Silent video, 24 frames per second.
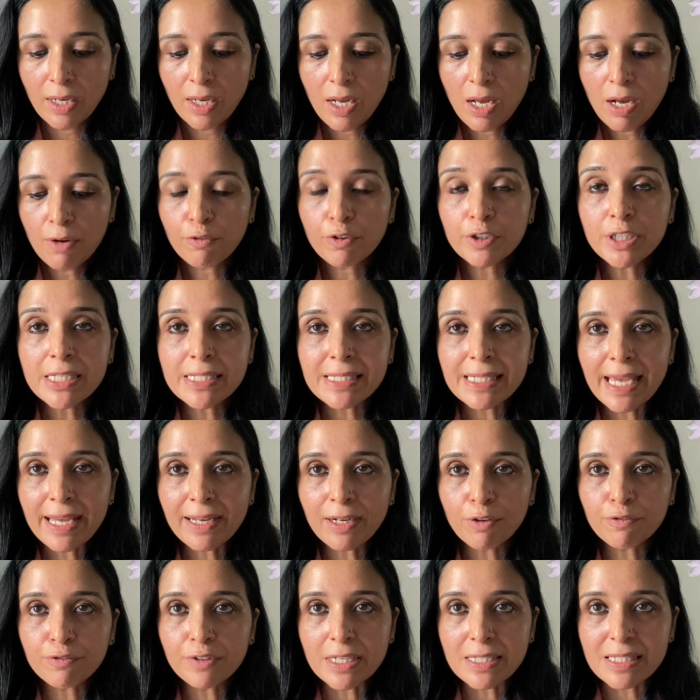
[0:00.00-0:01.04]
for the sake
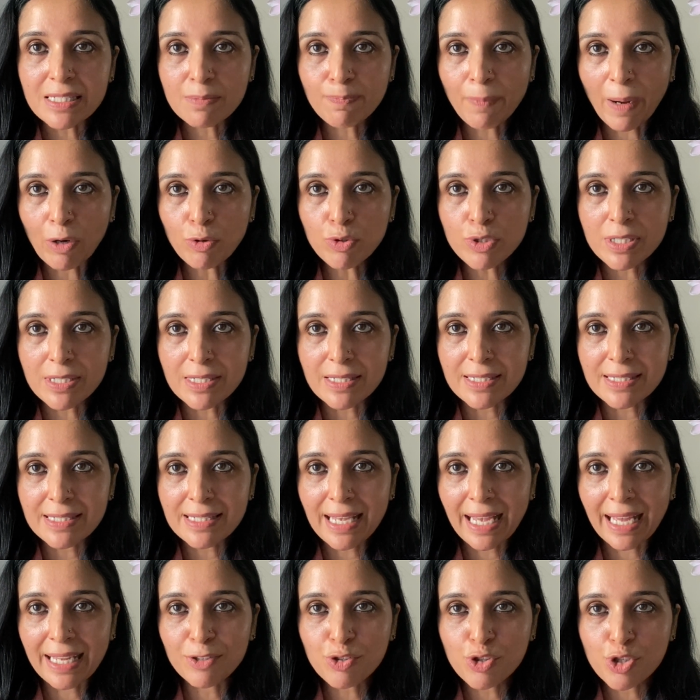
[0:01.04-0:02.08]
of their spouses
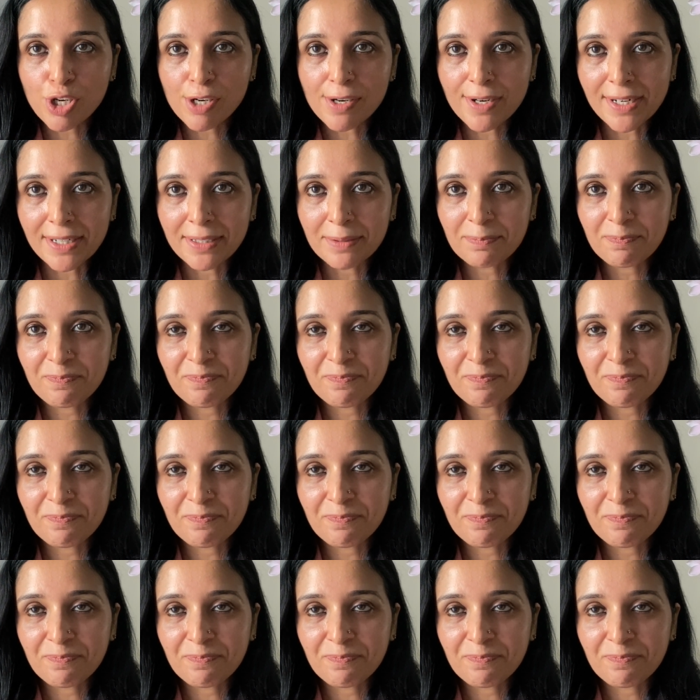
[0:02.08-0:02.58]
and children."